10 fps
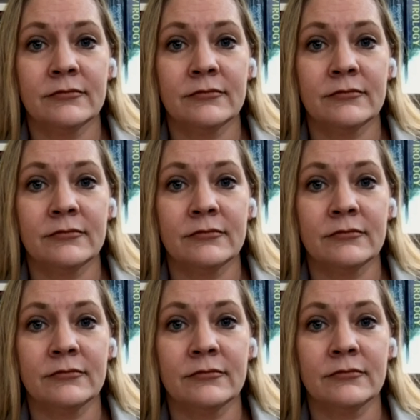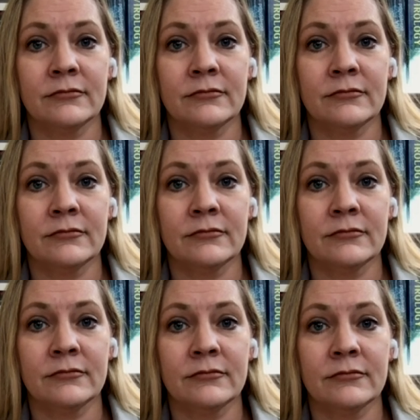
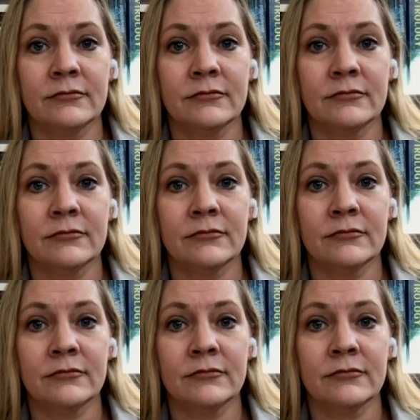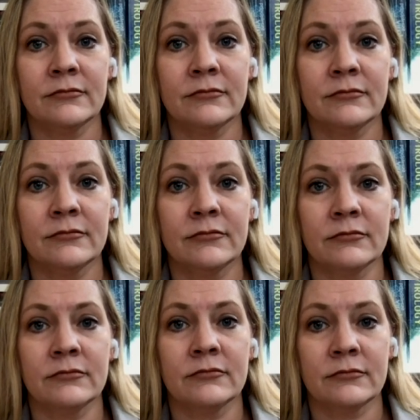
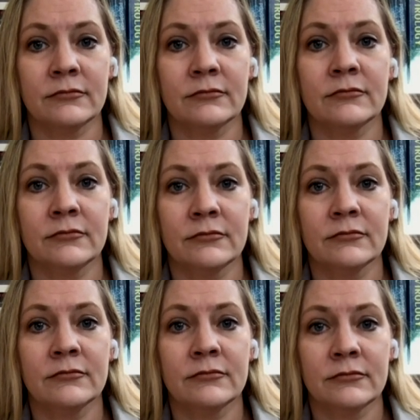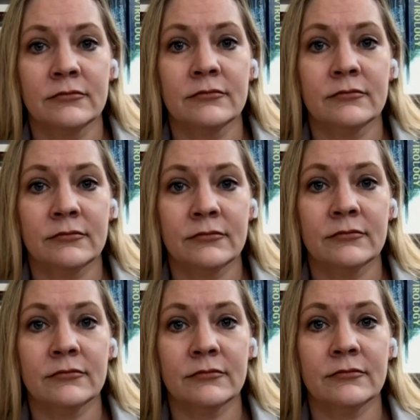
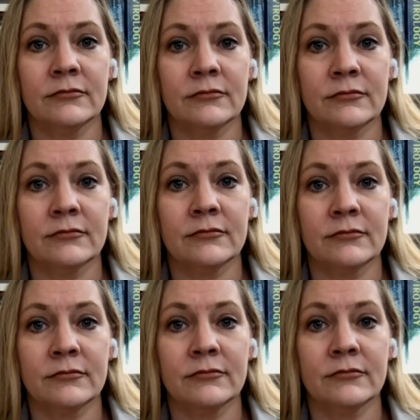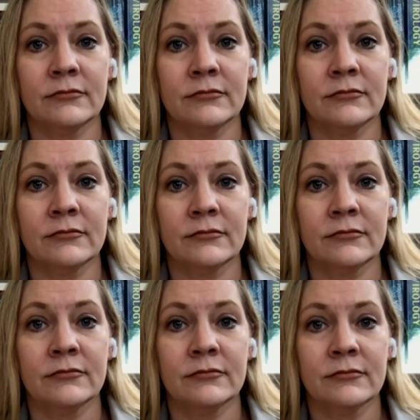
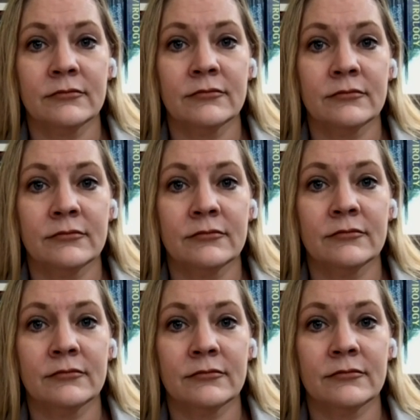No words are spoken by the person on screen.